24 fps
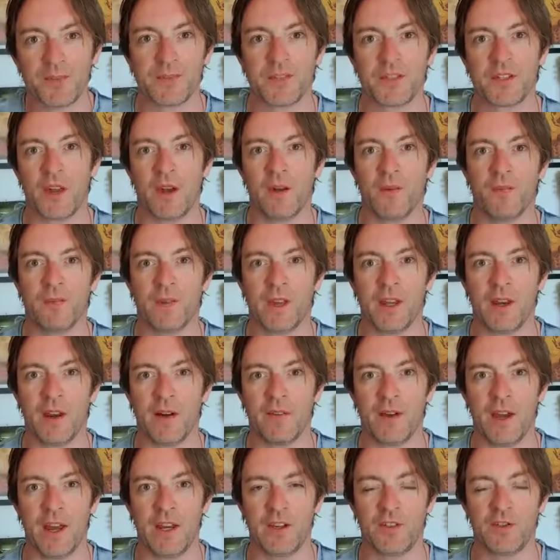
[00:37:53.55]
So
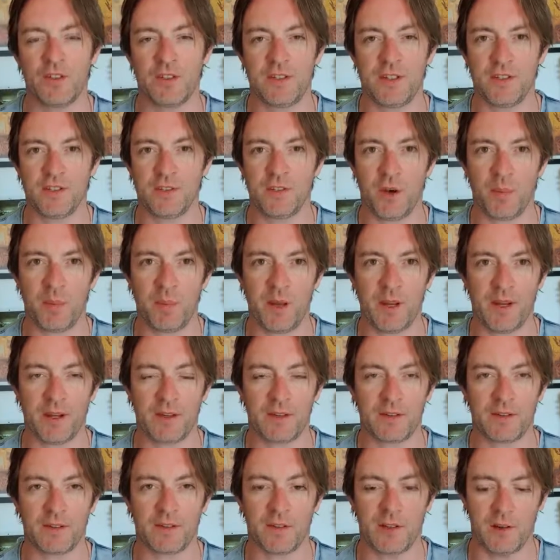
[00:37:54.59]
another interesting
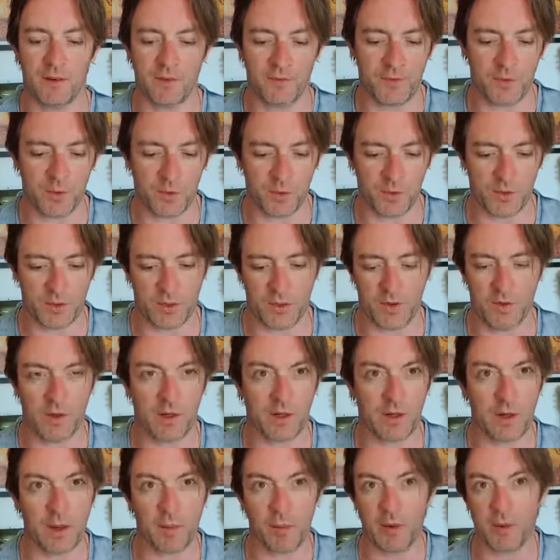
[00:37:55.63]
topic to look forward to
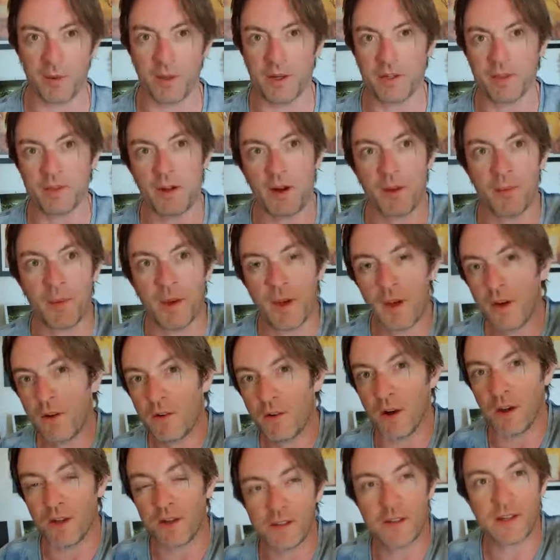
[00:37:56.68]
in a couple of weeks' time.
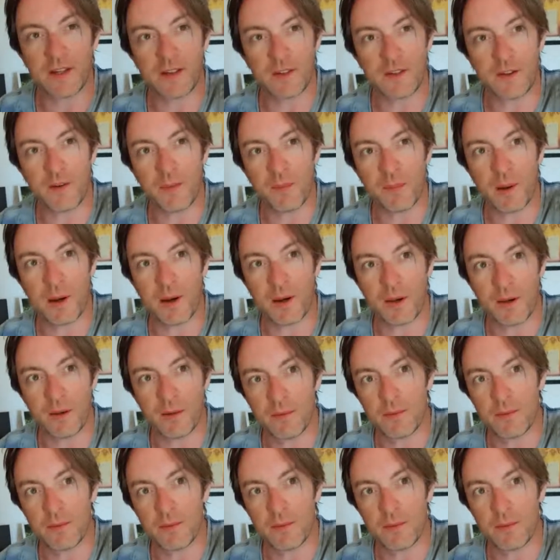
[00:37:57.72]
Right, see you soon, bye.